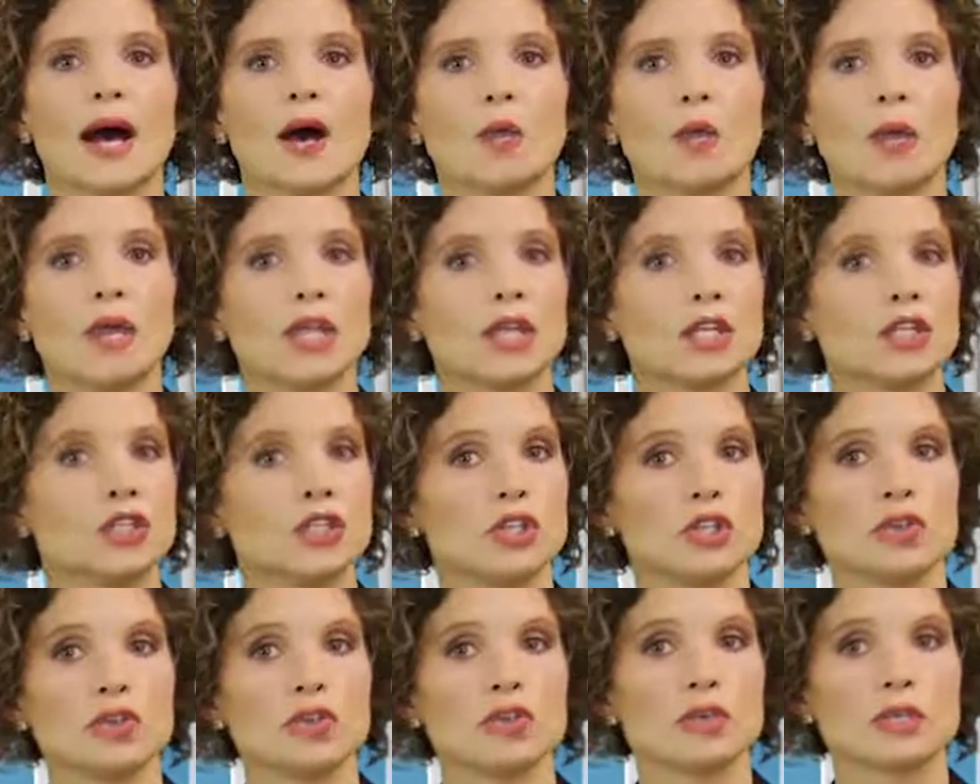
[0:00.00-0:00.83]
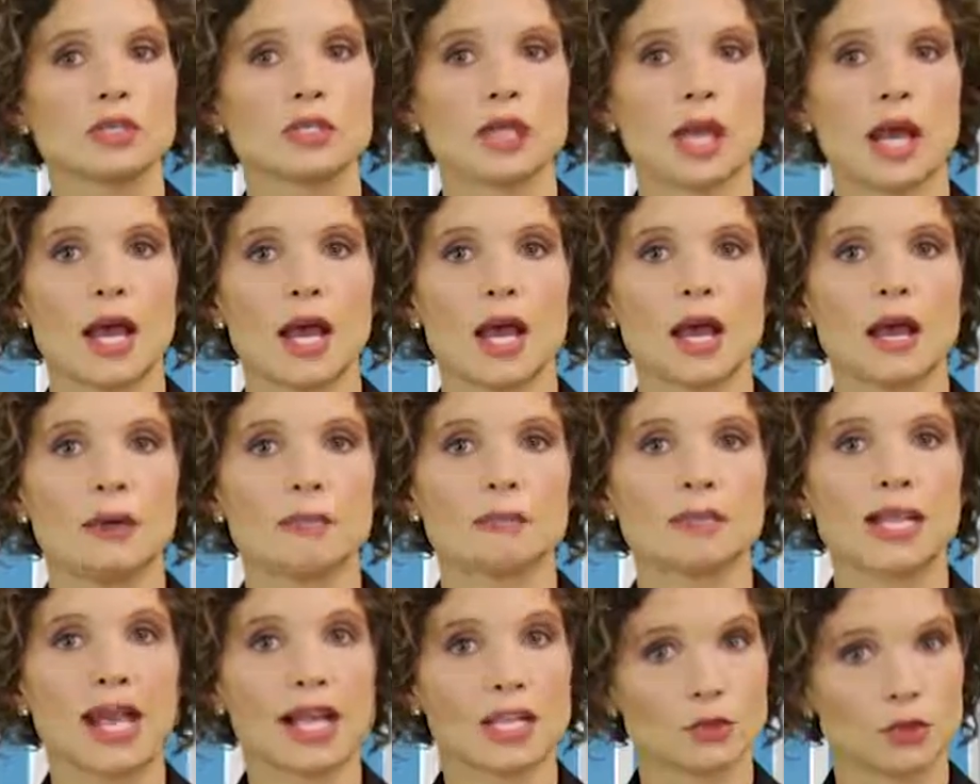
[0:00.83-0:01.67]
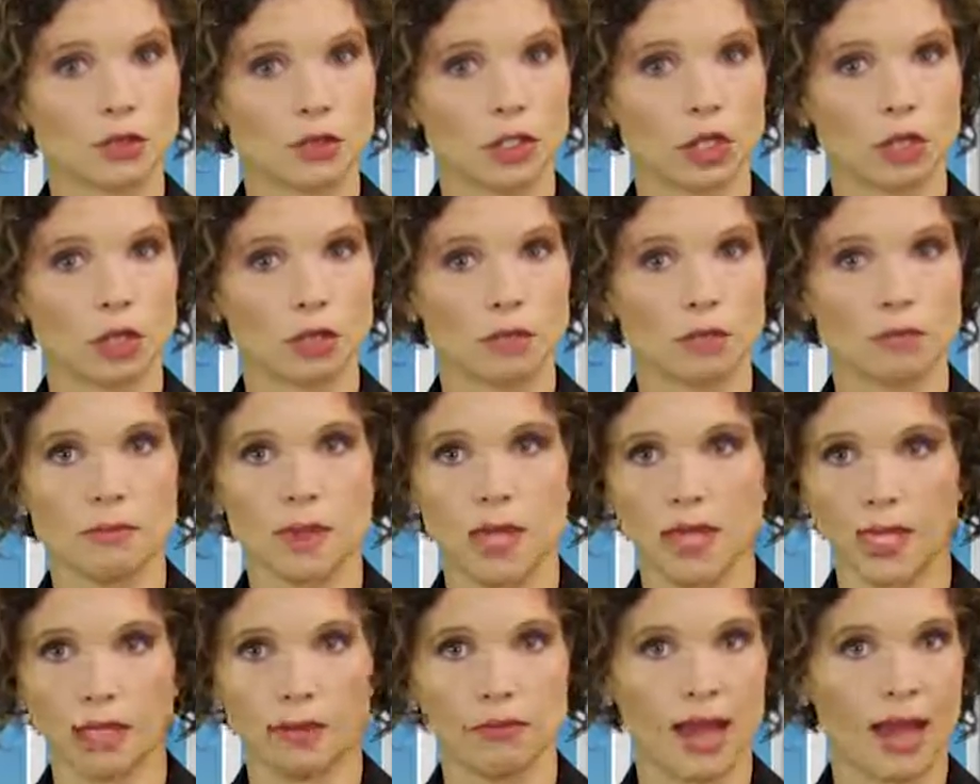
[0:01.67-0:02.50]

We could use tax return money.